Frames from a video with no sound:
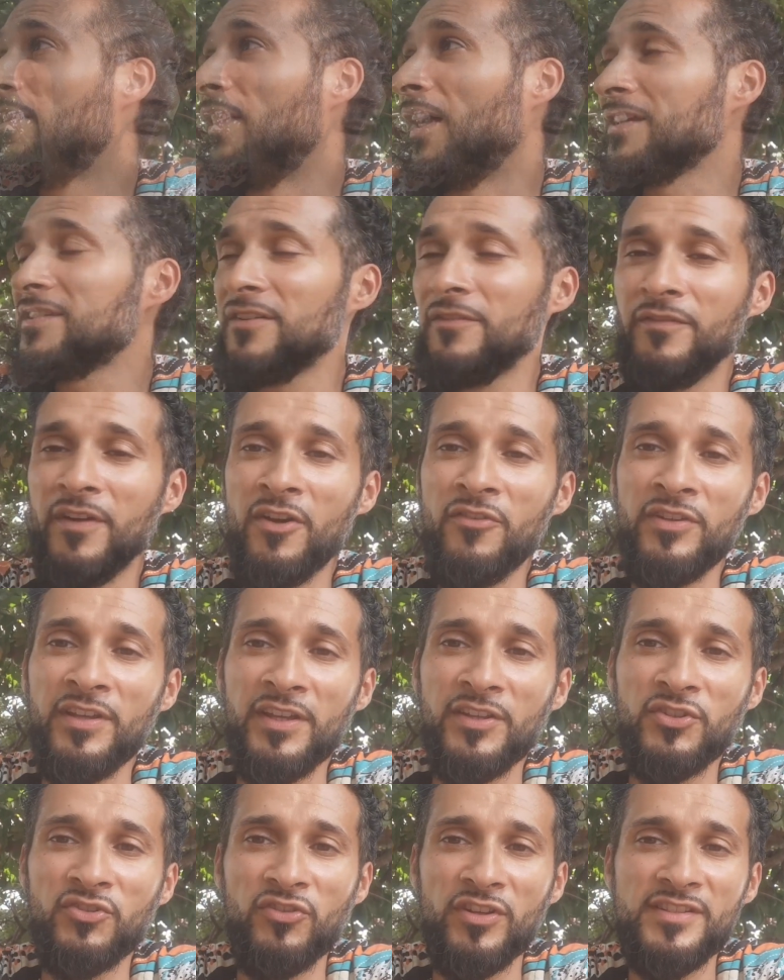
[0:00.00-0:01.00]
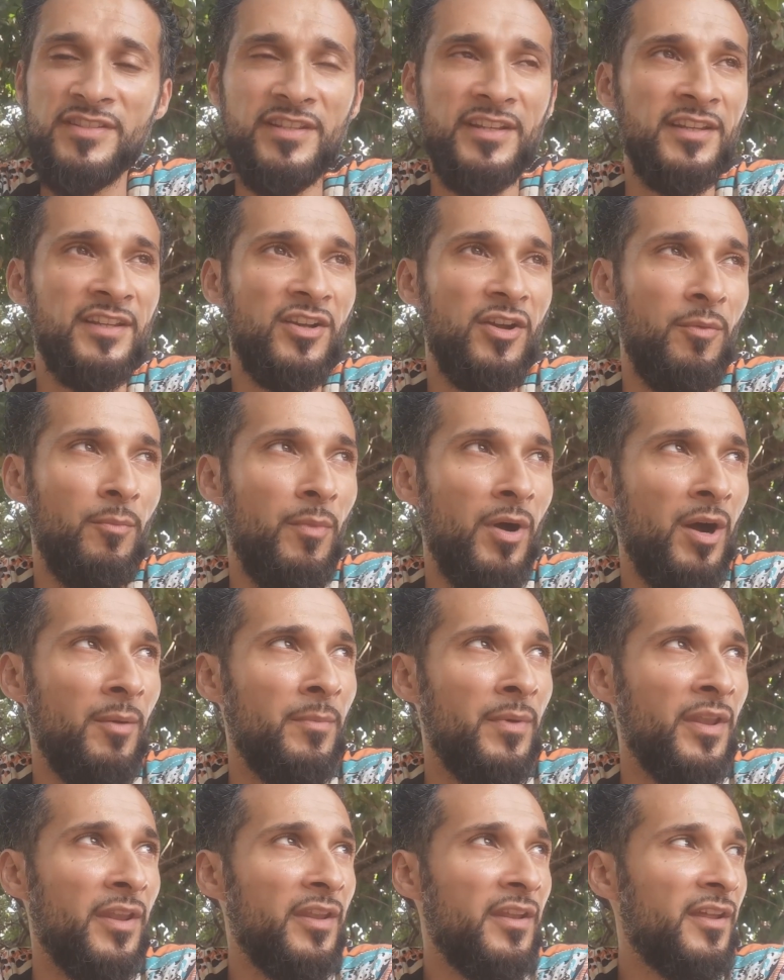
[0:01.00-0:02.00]
That's a very interesting
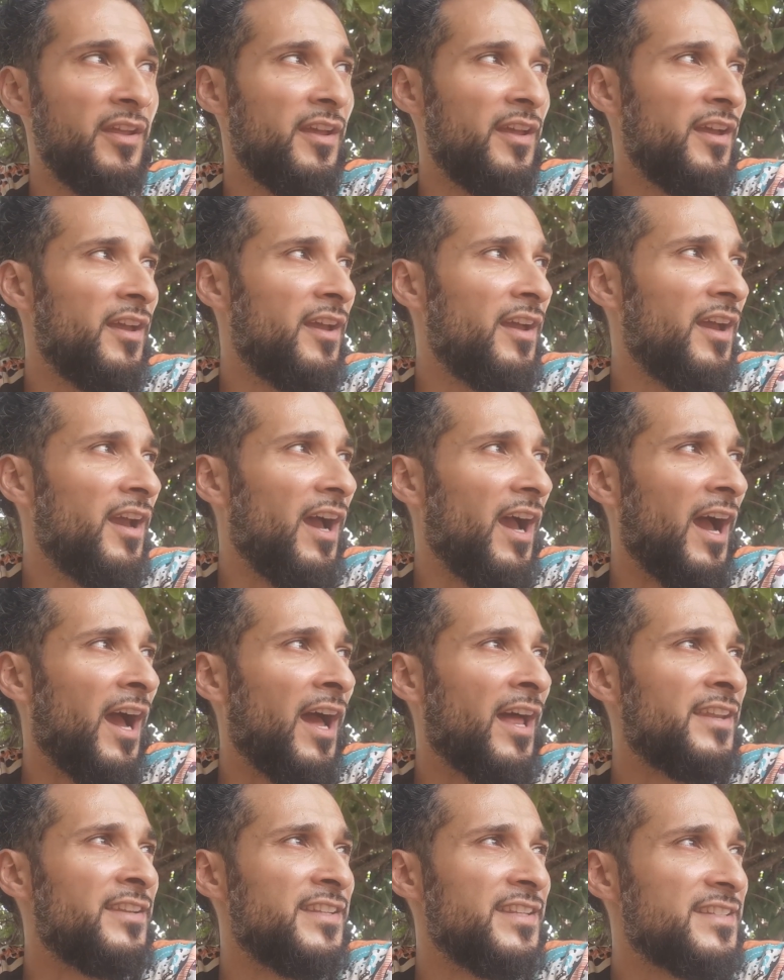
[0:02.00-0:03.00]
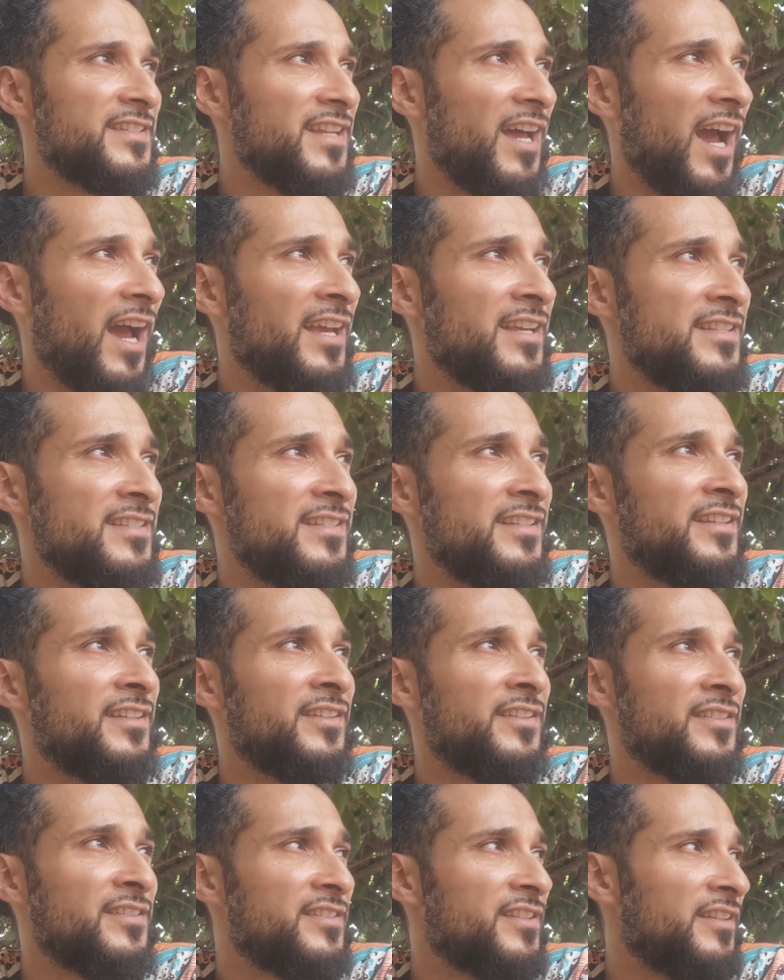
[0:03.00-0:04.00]
commandment, and it ties
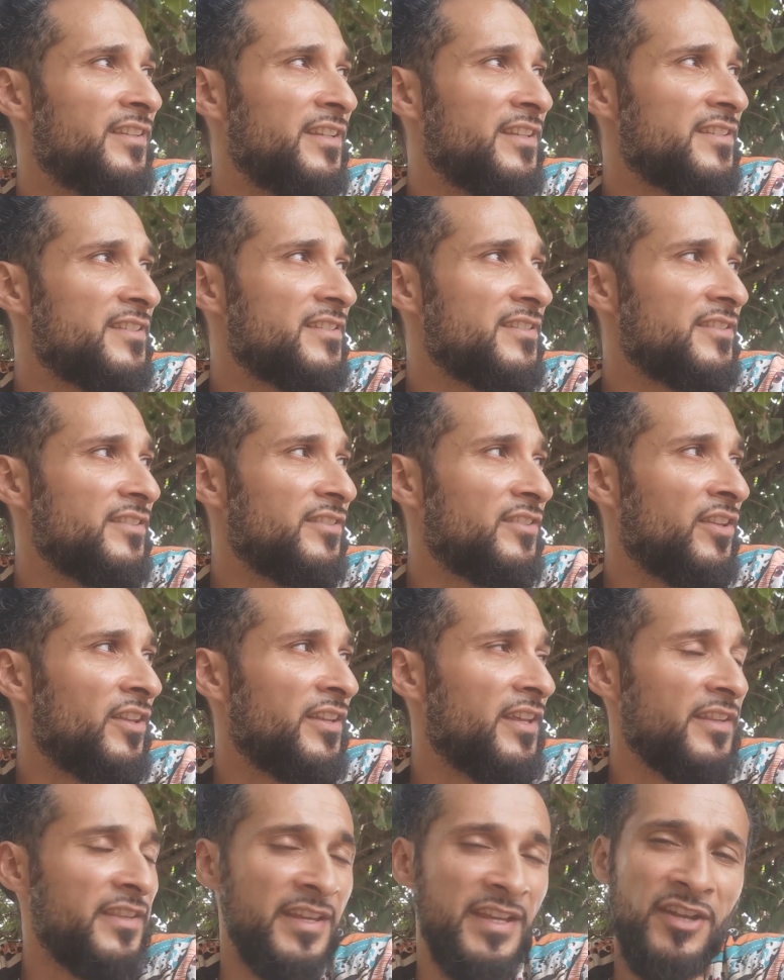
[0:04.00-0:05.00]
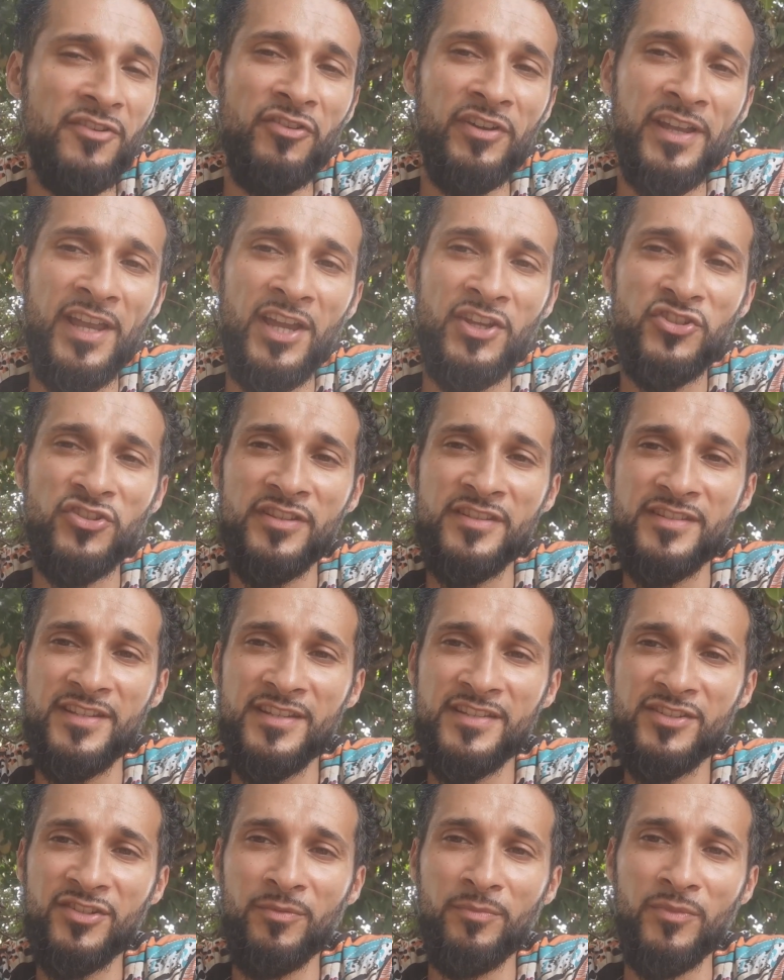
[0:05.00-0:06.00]
into the irrigation
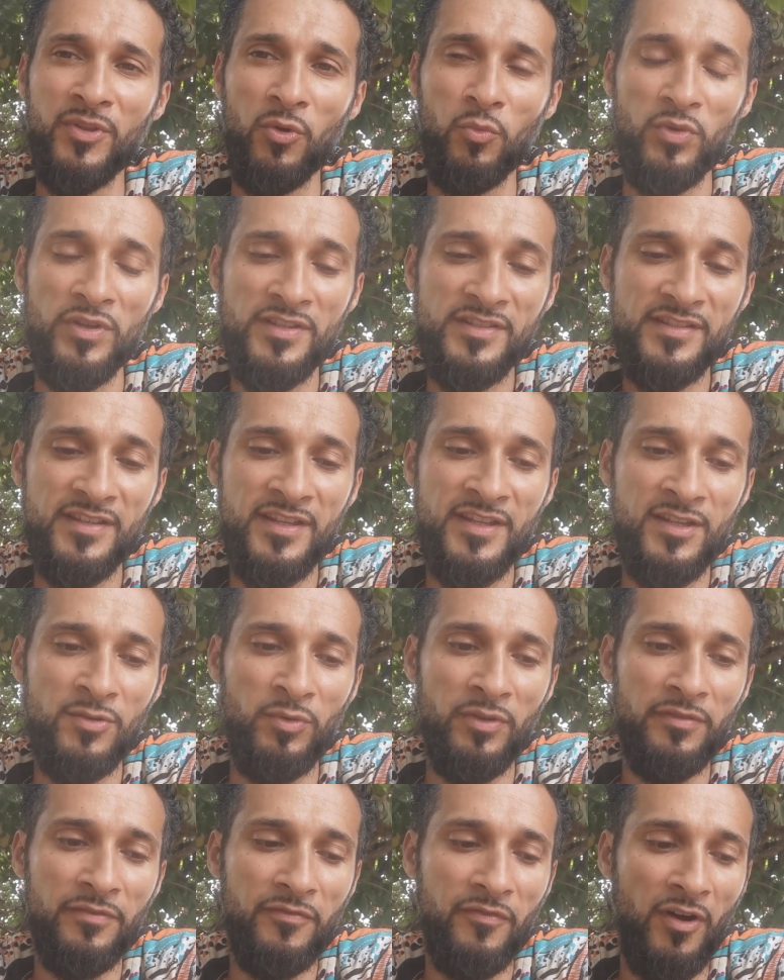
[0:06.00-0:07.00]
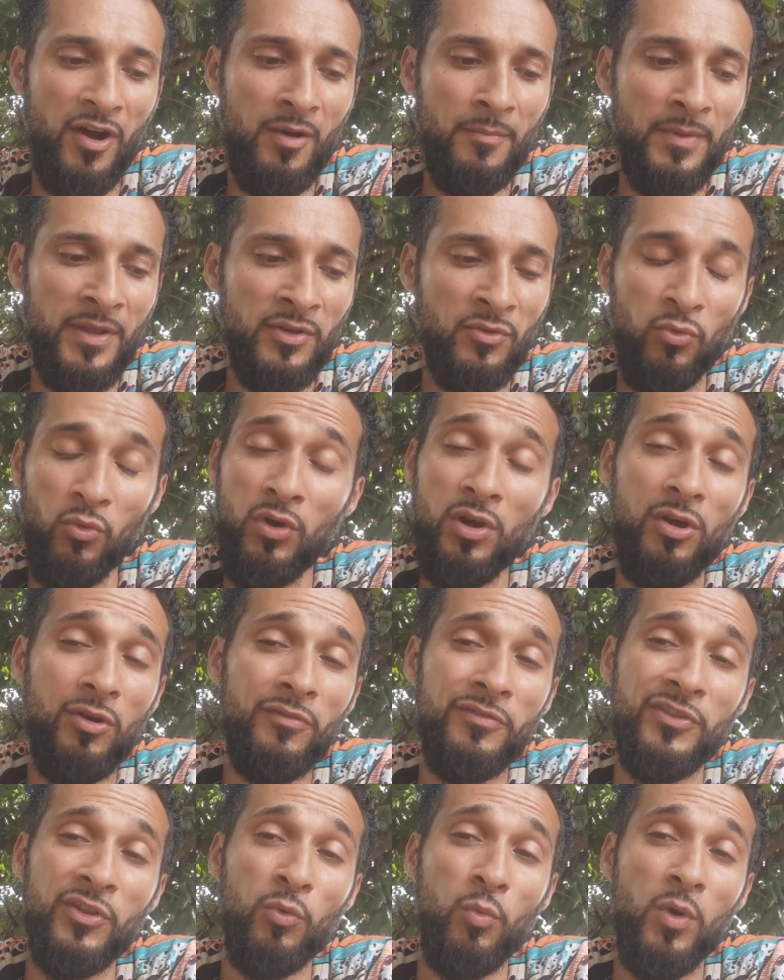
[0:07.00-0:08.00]
system that we see with farming all
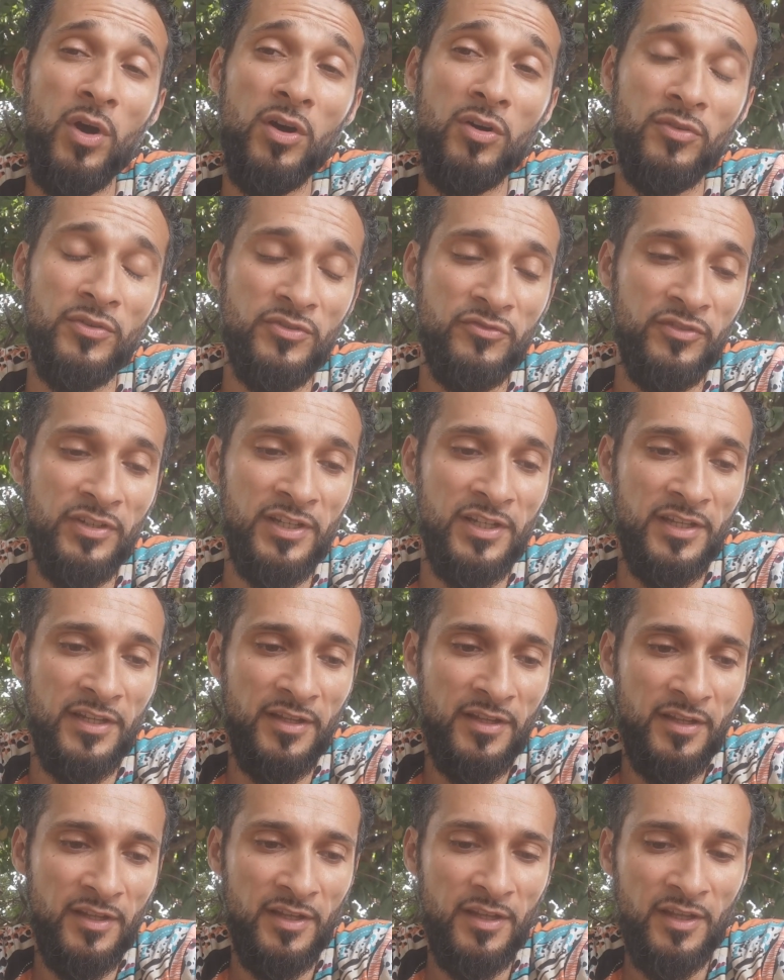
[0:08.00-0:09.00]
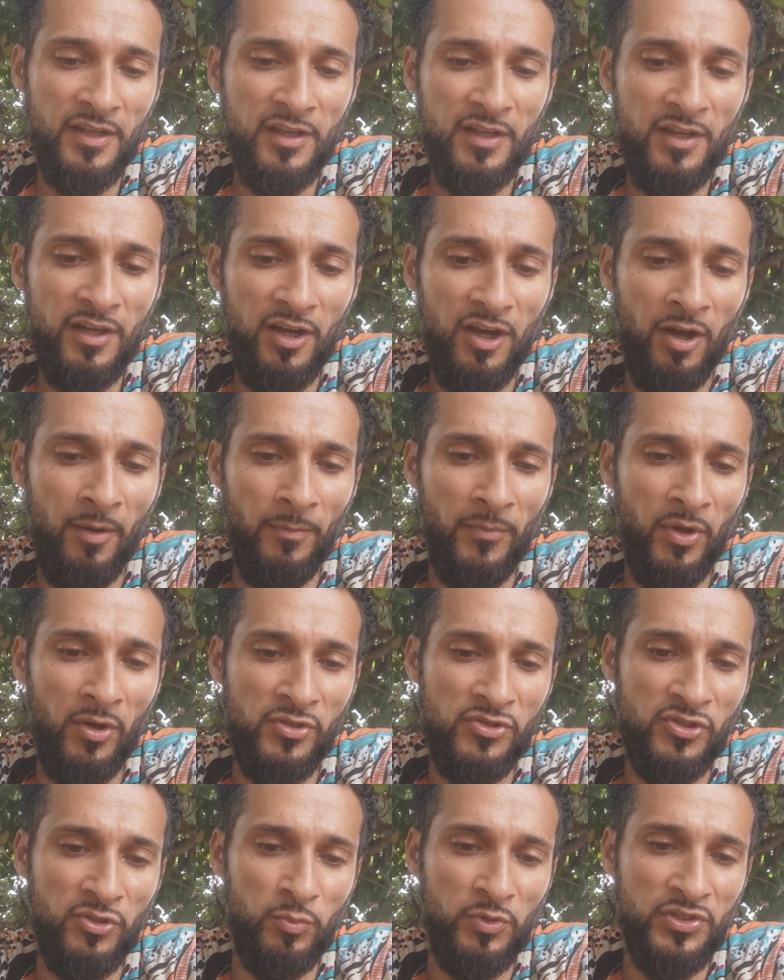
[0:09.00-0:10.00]
over the world, really,
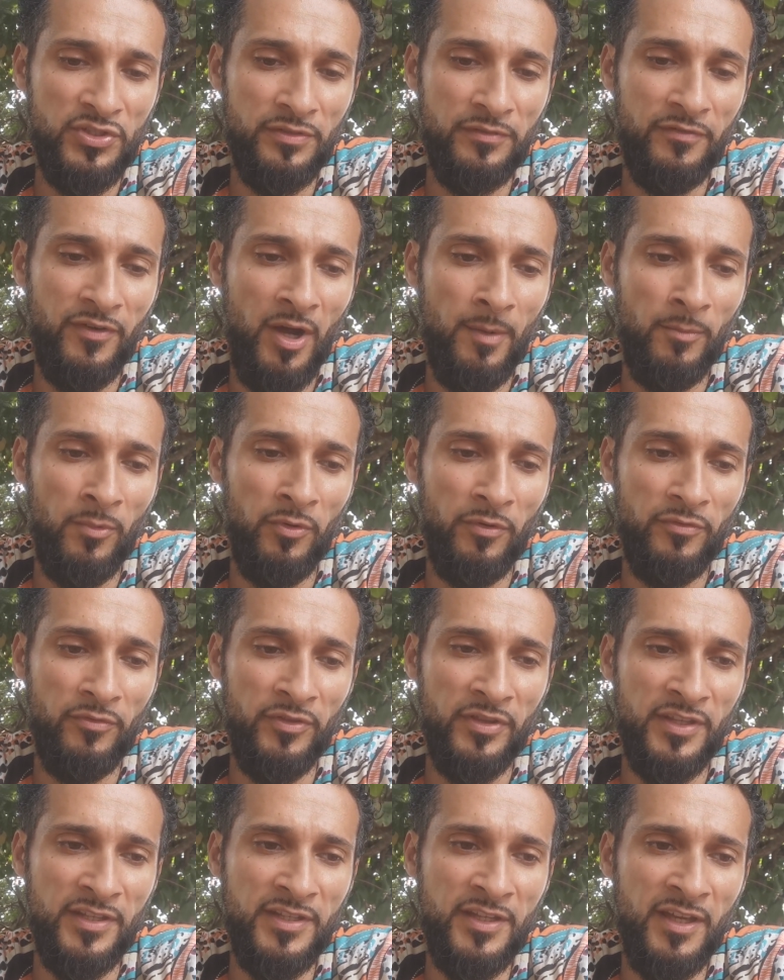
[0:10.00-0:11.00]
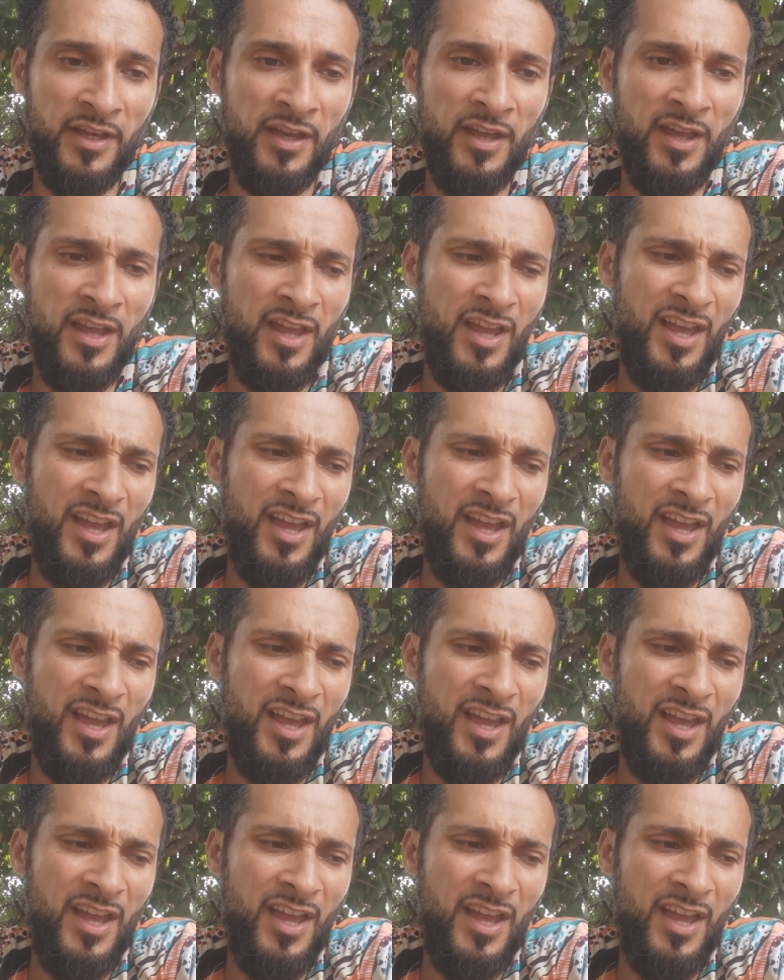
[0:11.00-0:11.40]
those who wish to farm all through the year.